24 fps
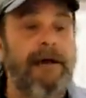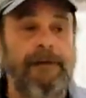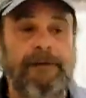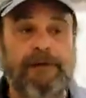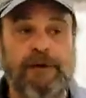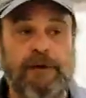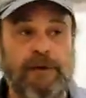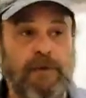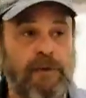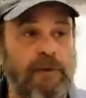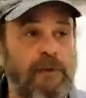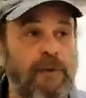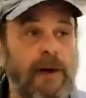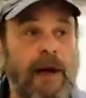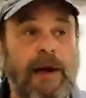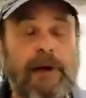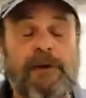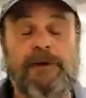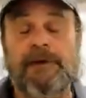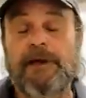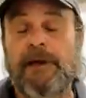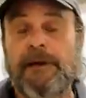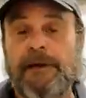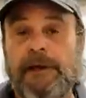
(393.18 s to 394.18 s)

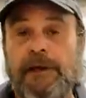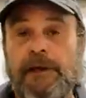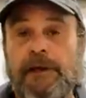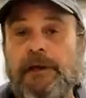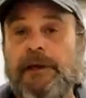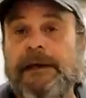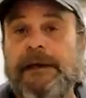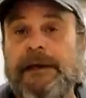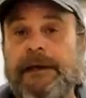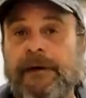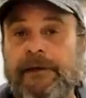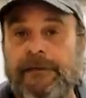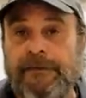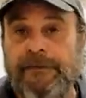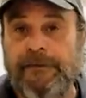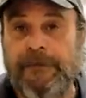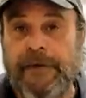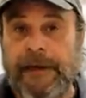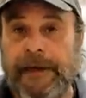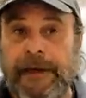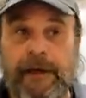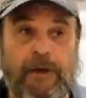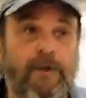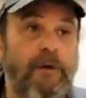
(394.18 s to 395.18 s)
and suddenly you need a
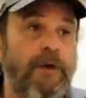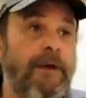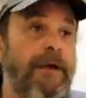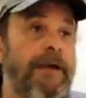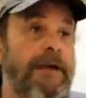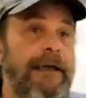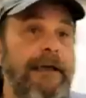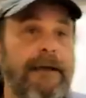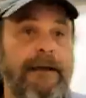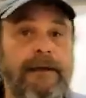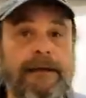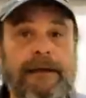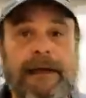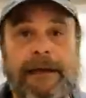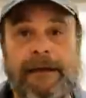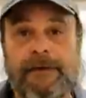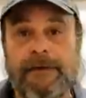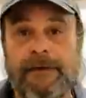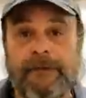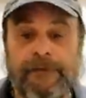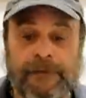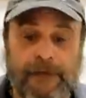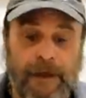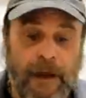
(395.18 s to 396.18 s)
fitting, or you need a
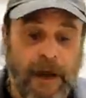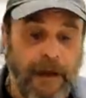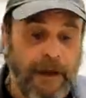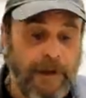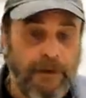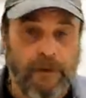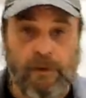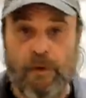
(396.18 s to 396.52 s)
length of line,